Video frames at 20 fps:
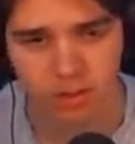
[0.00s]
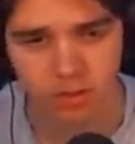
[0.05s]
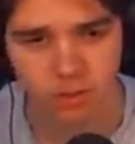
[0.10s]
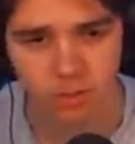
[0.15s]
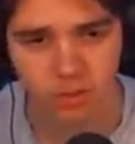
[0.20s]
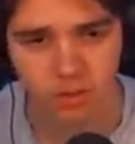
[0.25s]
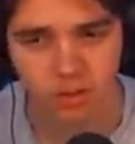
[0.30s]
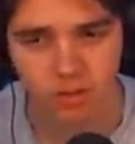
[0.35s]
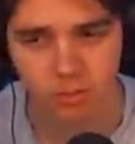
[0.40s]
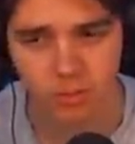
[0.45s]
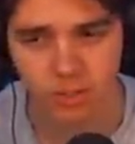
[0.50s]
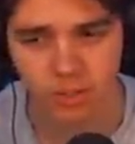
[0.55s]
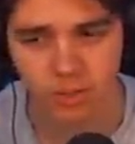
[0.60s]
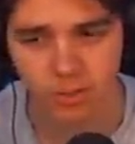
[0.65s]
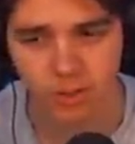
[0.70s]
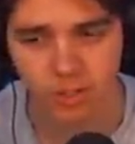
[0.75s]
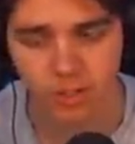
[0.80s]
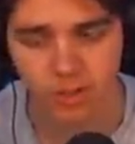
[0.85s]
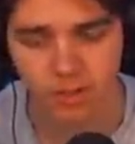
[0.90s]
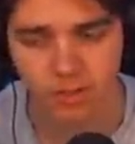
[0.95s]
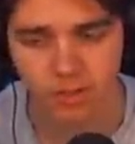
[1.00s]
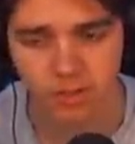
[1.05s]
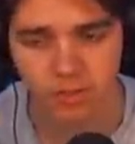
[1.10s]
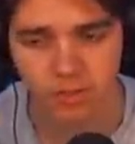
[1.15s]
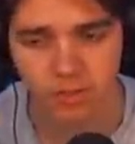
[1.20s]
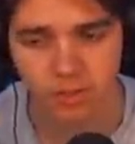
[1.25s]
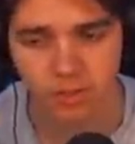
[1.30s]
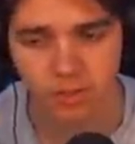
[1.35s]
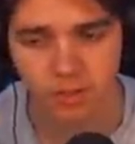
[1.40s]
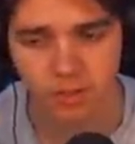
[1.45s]
What are the big rats
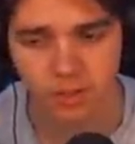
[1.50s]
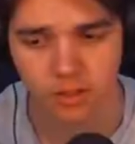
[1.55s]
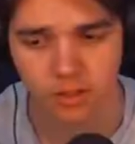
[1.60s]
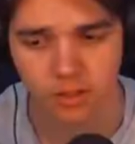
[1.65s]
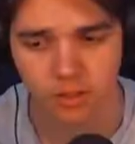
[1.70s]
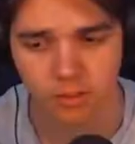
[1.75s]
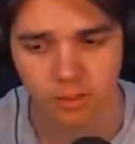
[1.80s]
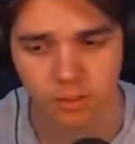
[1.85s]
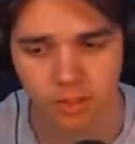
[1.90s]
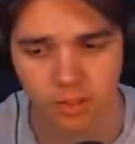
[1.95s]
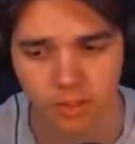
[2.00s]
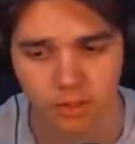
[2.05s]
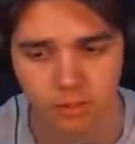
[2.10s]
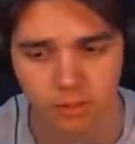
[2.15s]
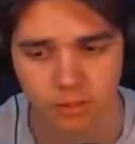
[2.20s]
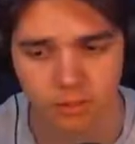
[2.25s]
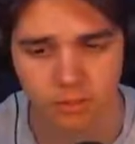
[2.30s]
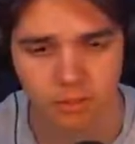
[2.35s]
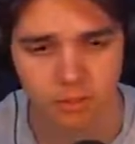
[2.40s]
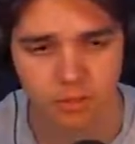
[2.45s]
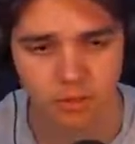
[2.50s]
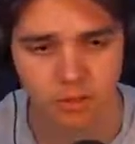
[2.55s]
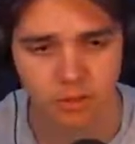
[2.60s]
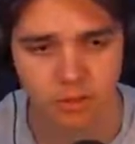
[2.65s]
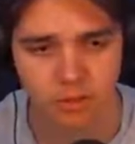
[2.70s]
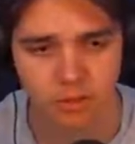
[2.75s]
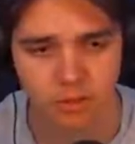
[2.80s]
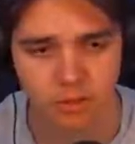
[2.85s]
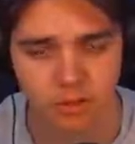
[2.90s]
doing in the back rooms?